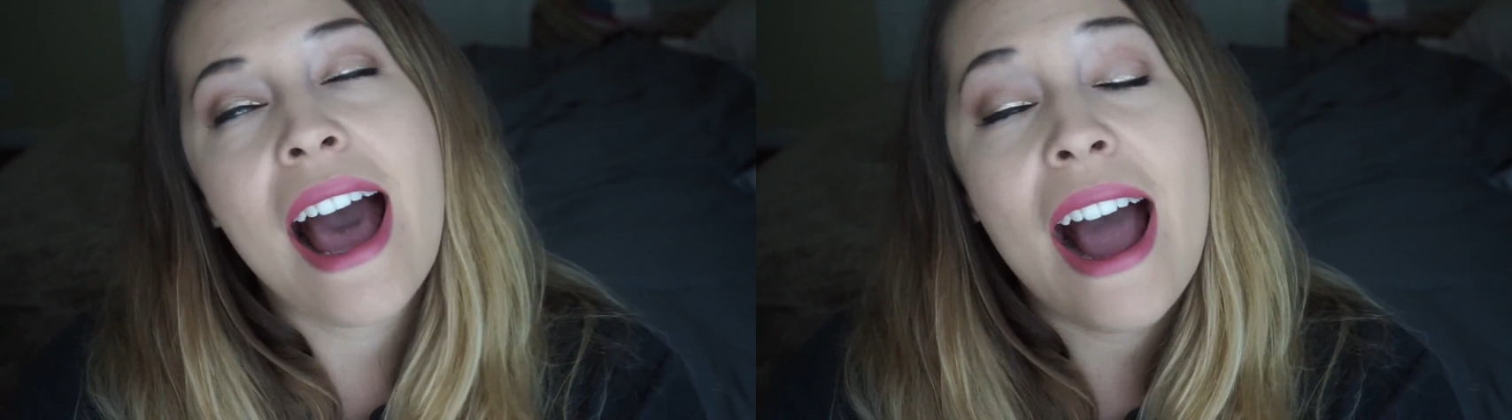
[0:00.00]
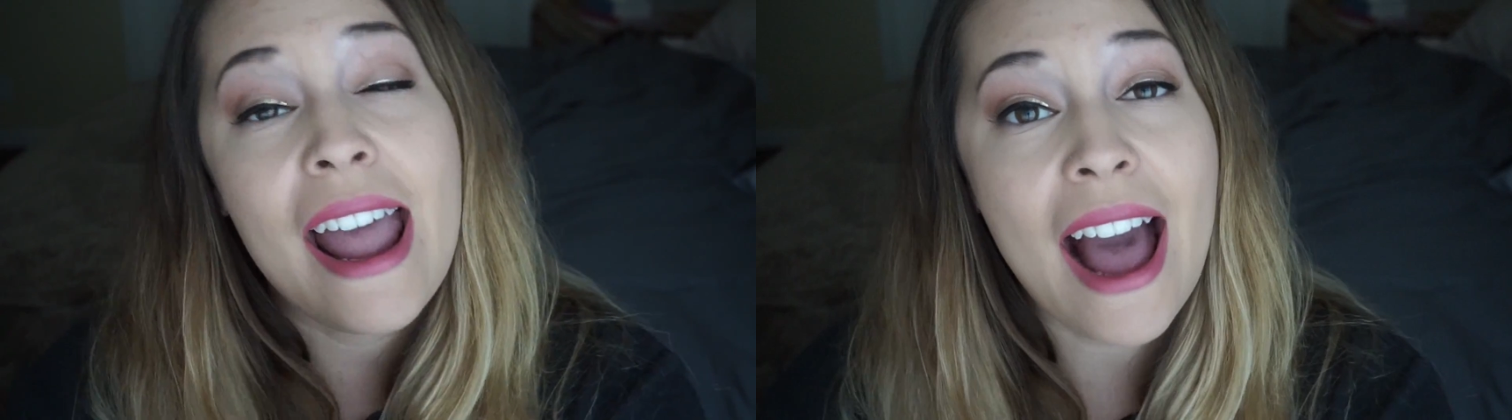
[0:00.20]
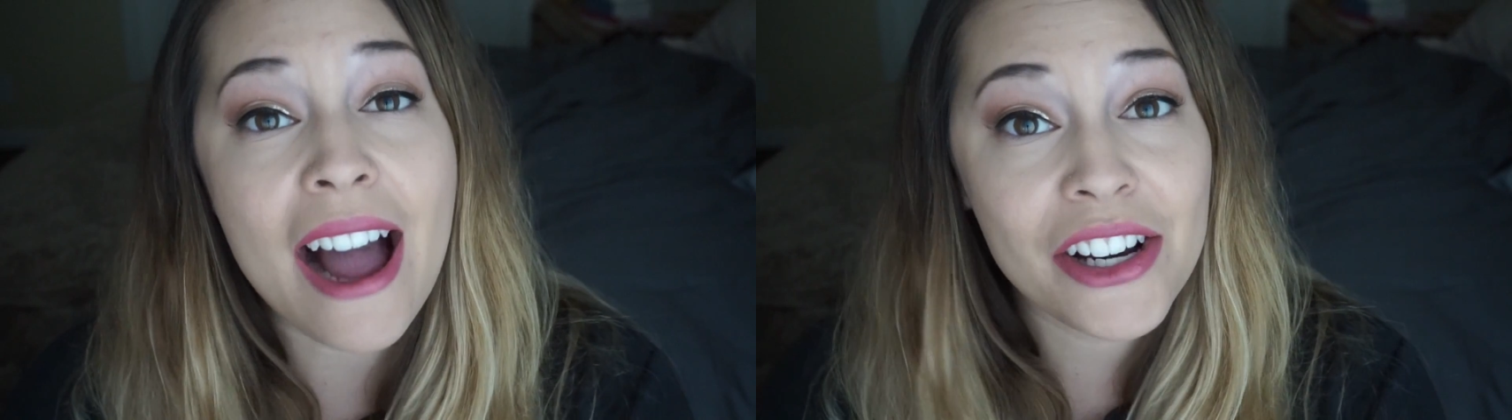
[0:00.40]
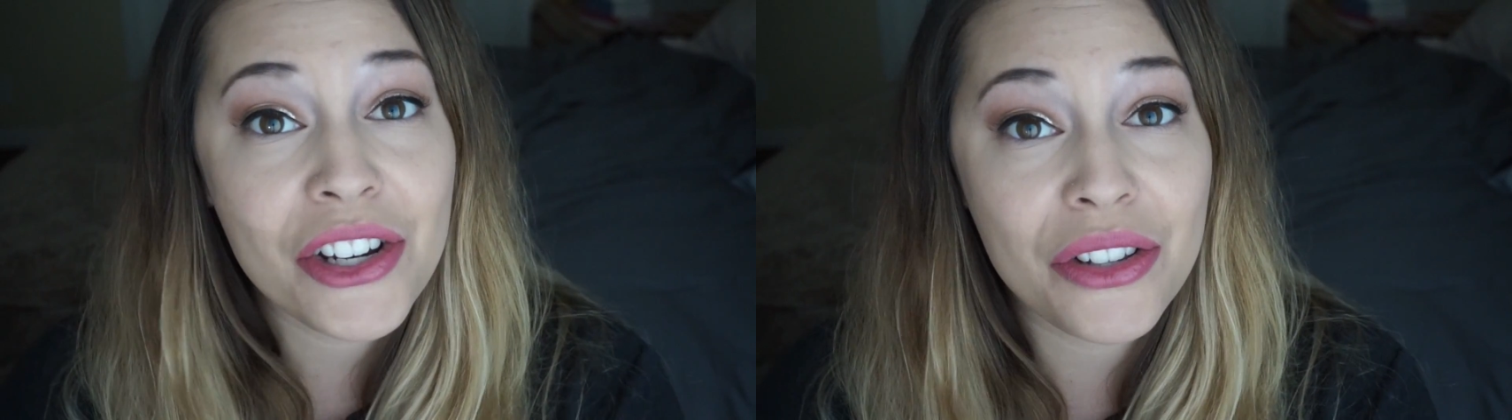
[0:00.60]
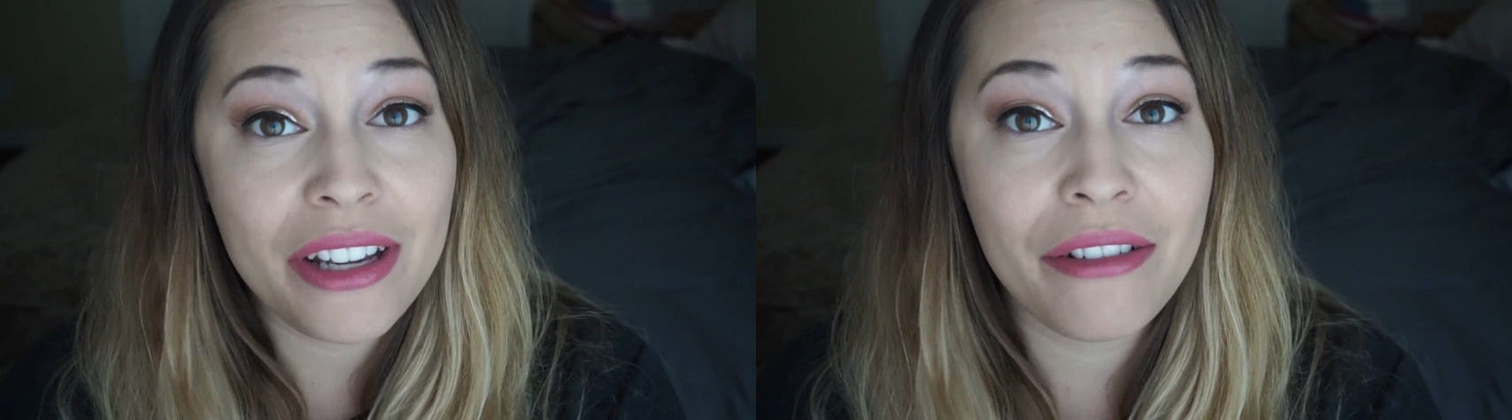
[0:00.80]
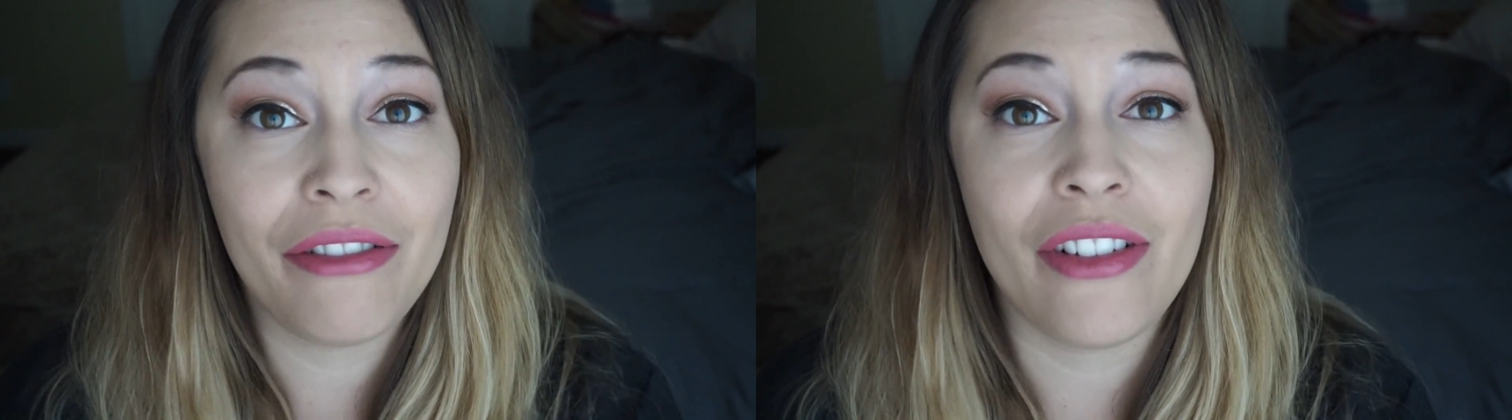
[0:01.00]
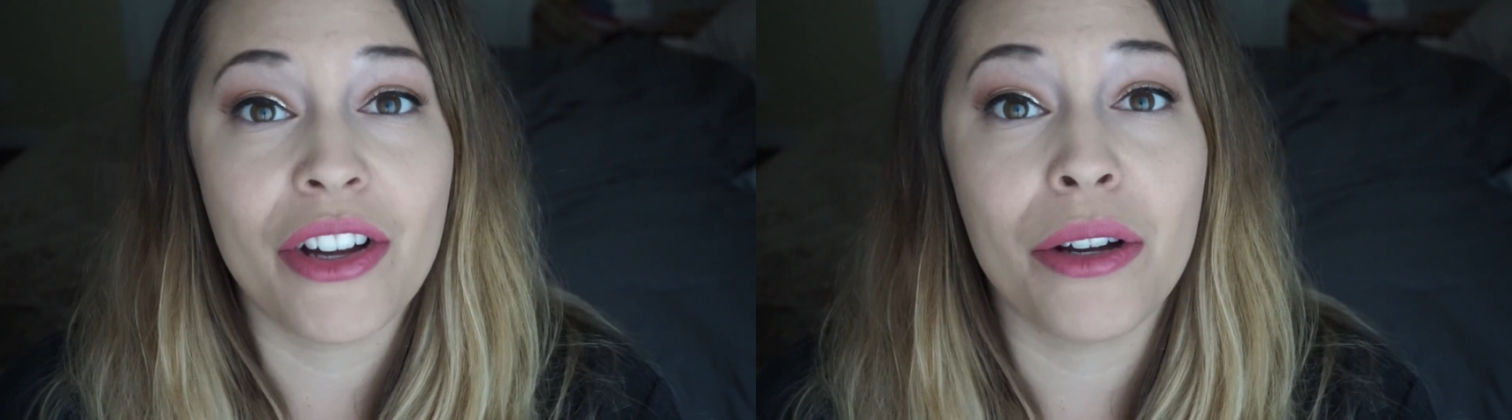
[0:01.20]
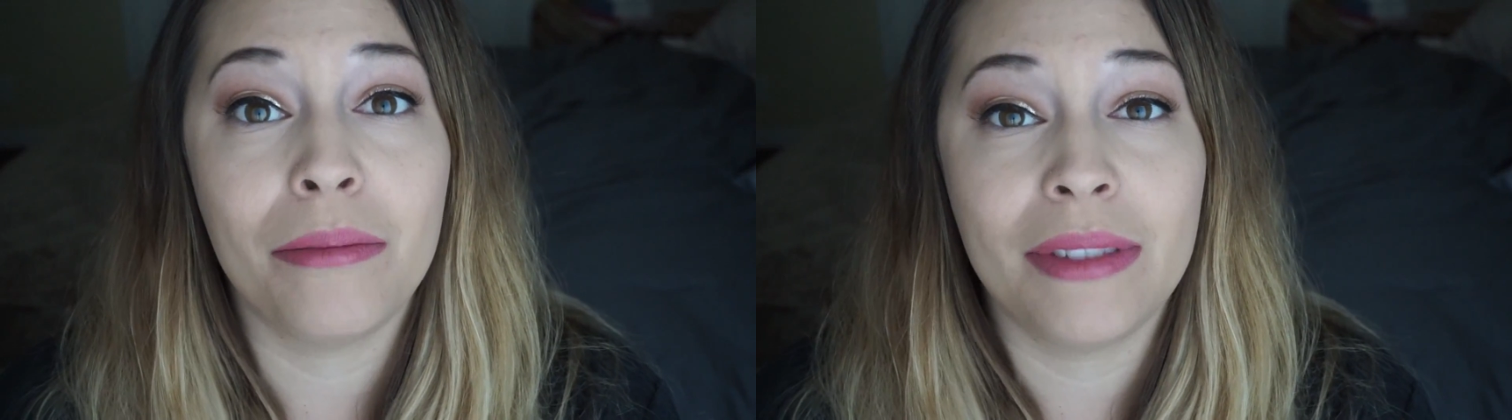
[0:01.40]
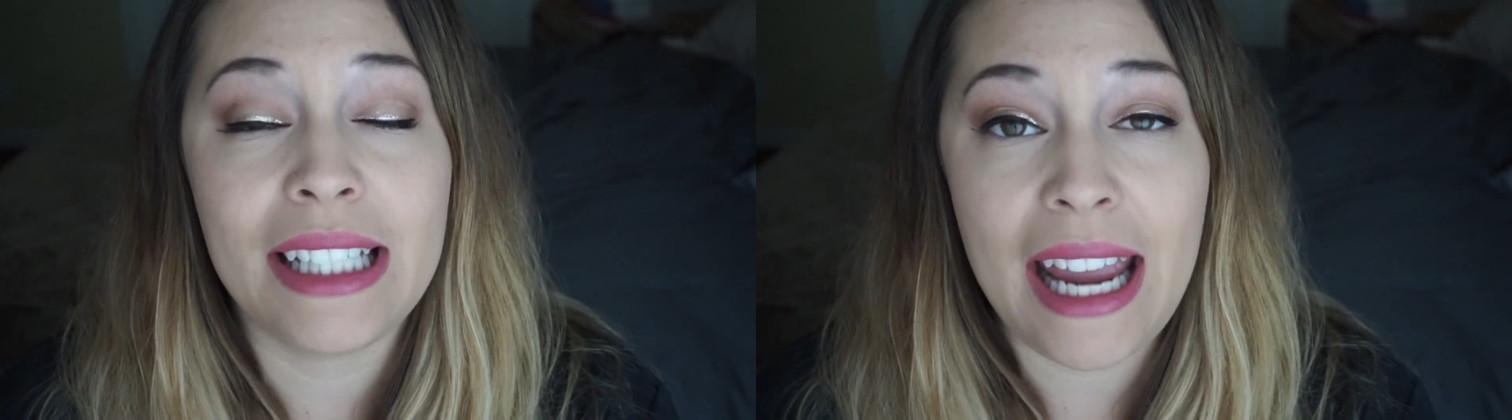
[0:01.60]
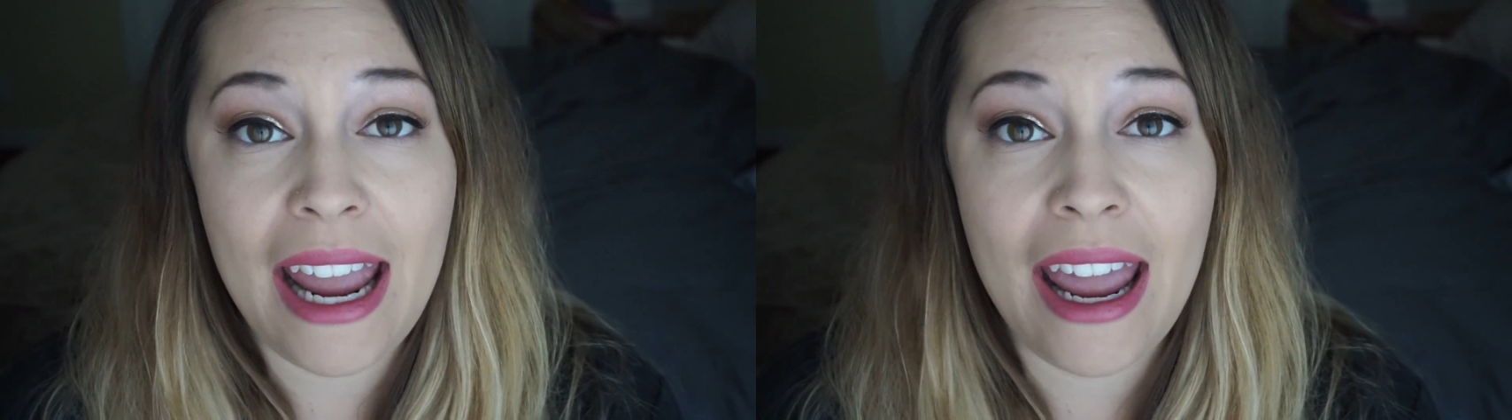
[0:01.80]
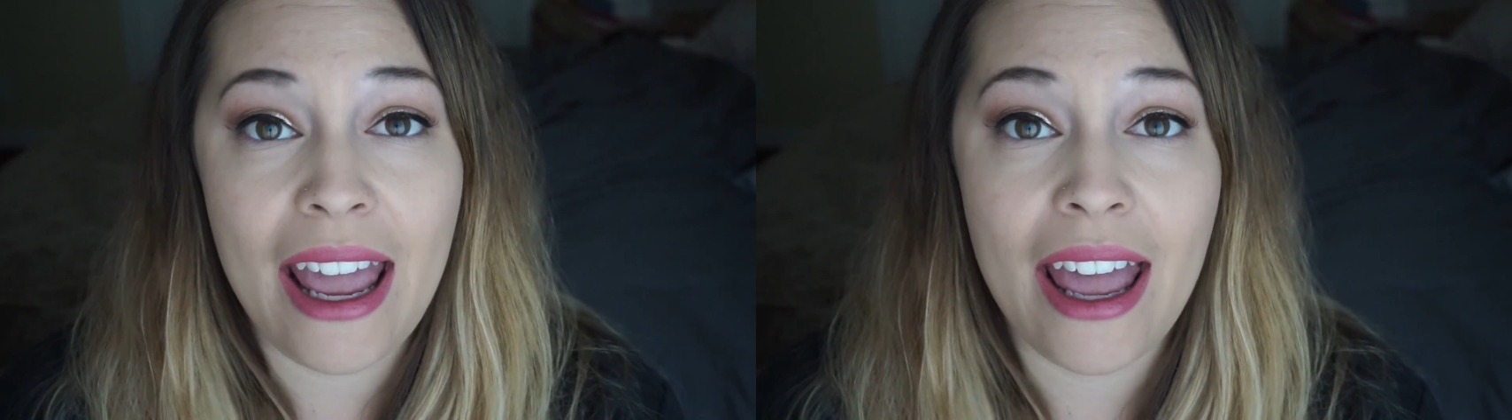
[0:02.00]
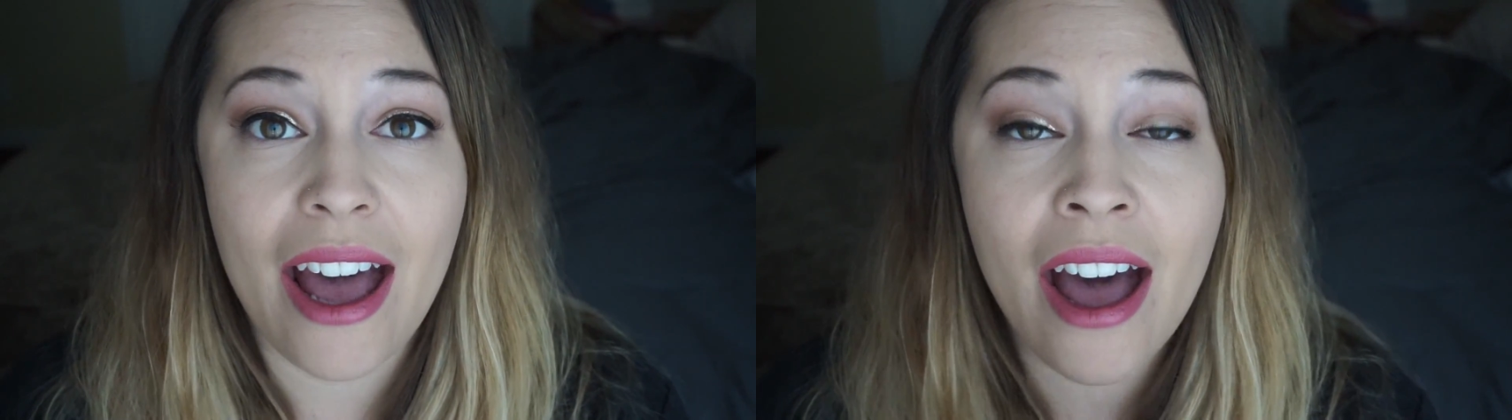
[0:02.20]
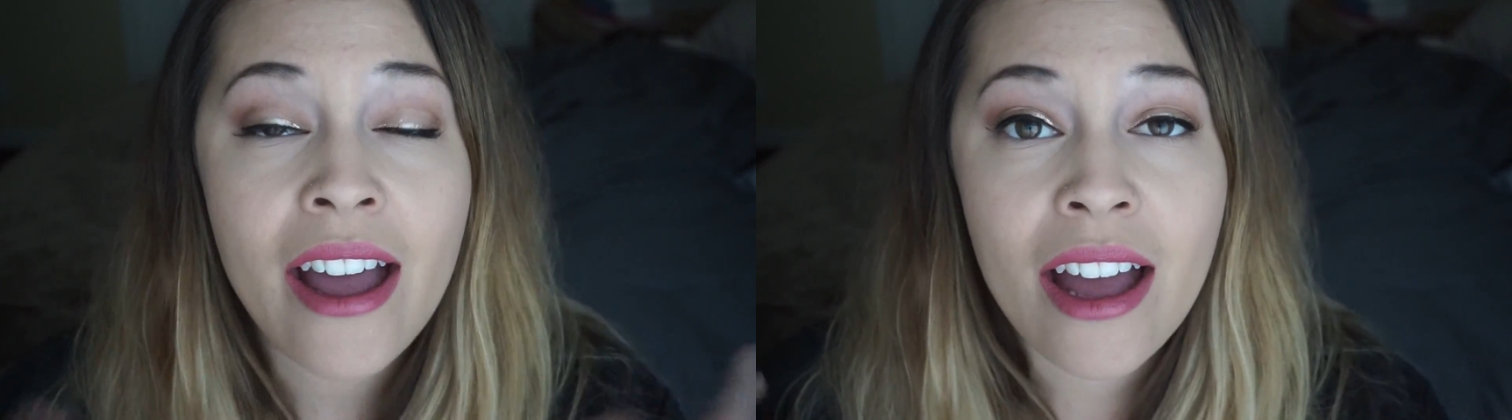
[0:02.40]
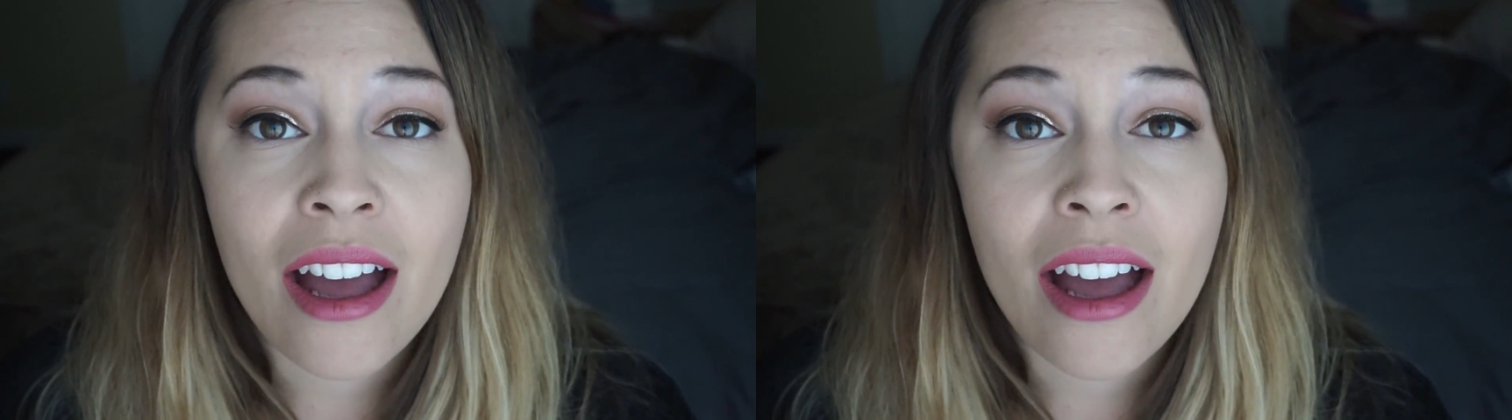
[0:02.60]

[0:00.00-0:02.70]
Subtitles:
I actually filmed a